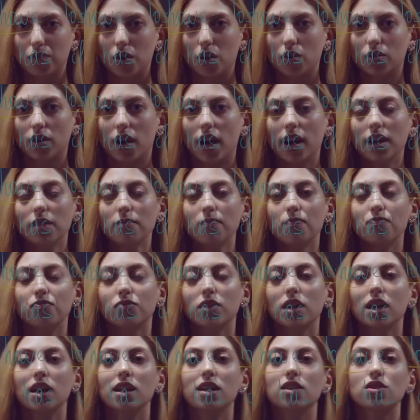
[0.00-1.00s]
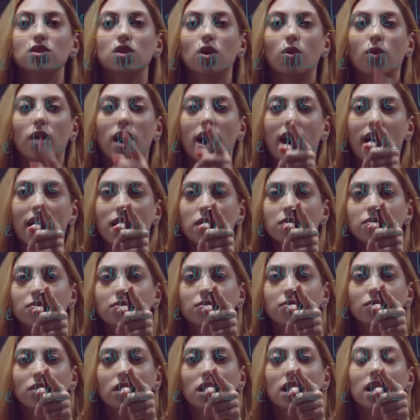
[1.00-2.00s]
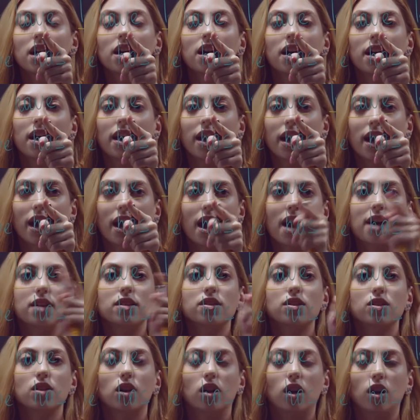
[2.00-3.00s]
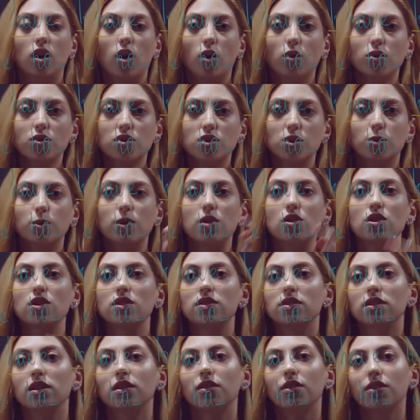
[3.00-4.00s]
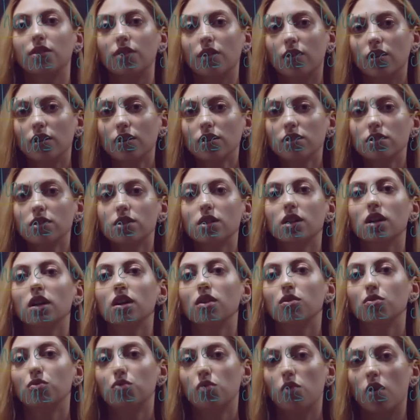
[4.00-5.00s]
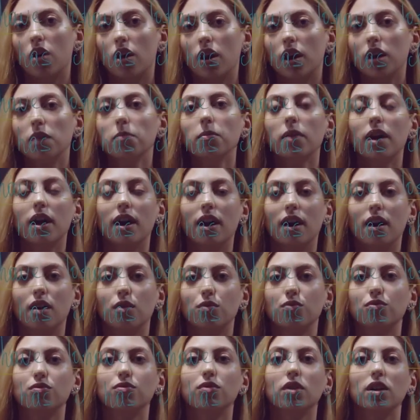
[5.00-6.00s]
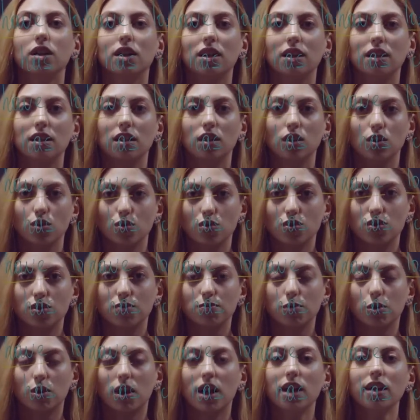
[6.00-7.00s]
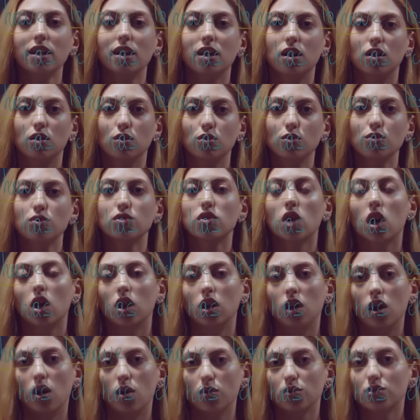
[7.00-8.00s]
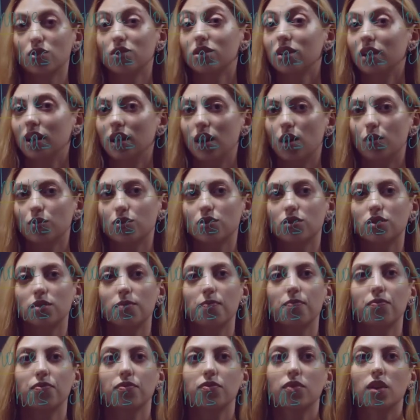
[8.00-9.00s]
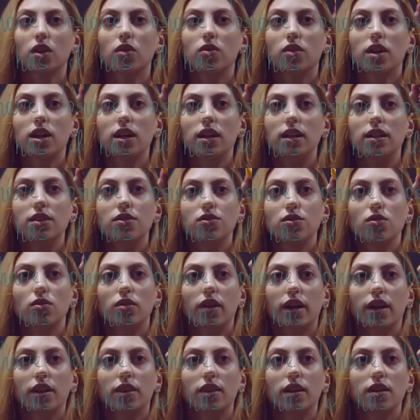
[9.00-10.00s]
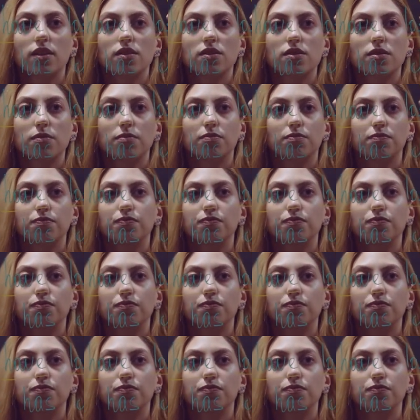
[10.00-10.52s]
Okay, so have and lost, which is the third form of lose. Okay, lose, lost, lost. Okay, let's do like this.